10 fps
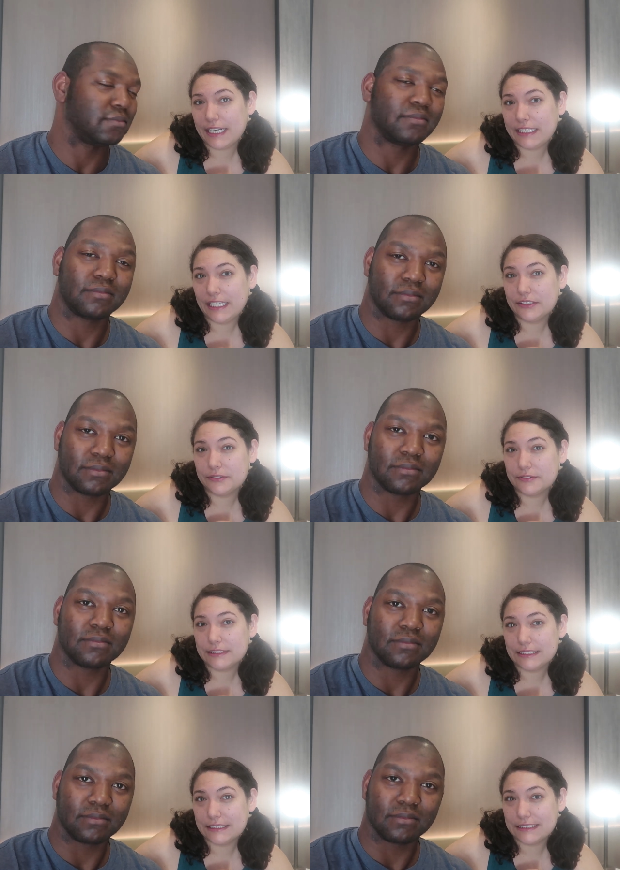Speaker 1: had like
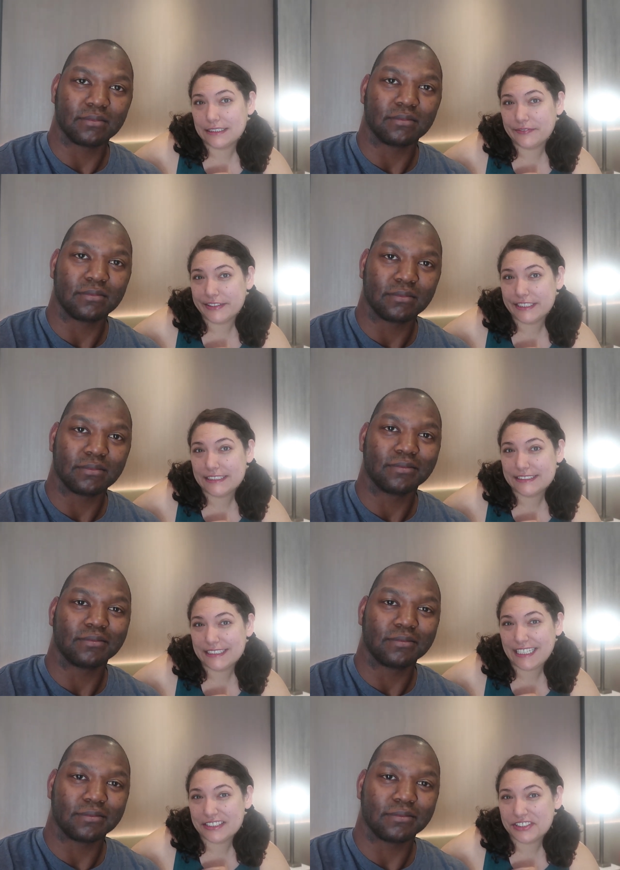true seasick
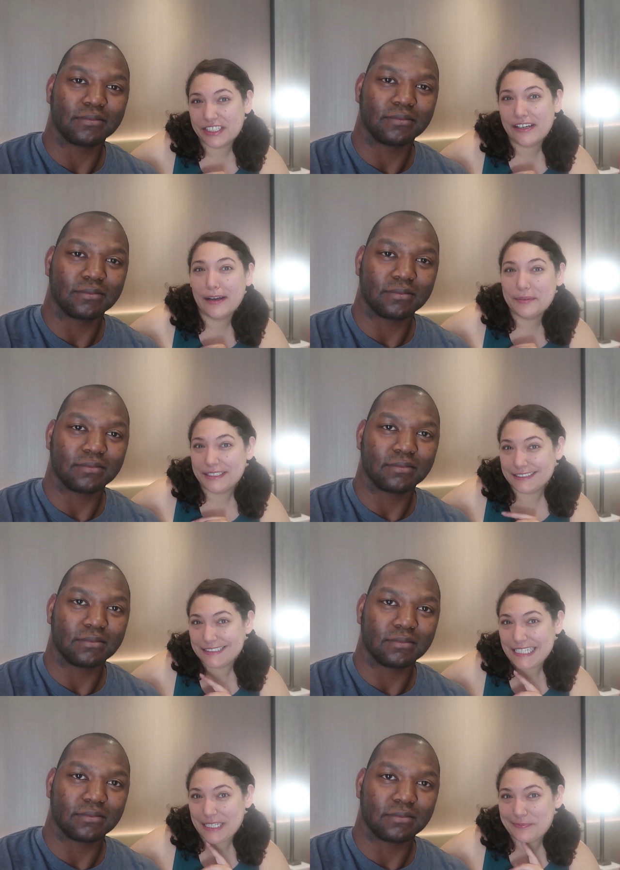feelings, it actually got me
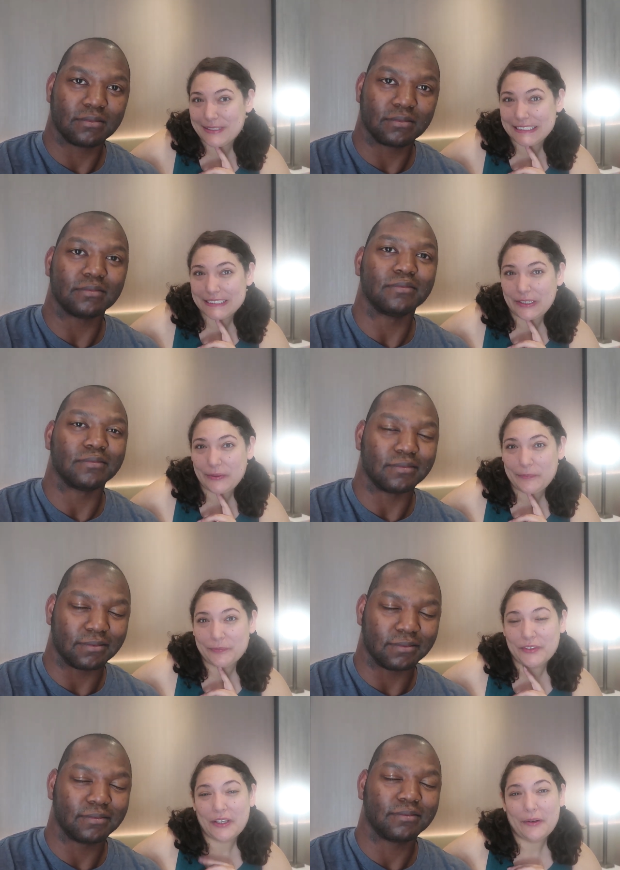this time. So mm-hmm.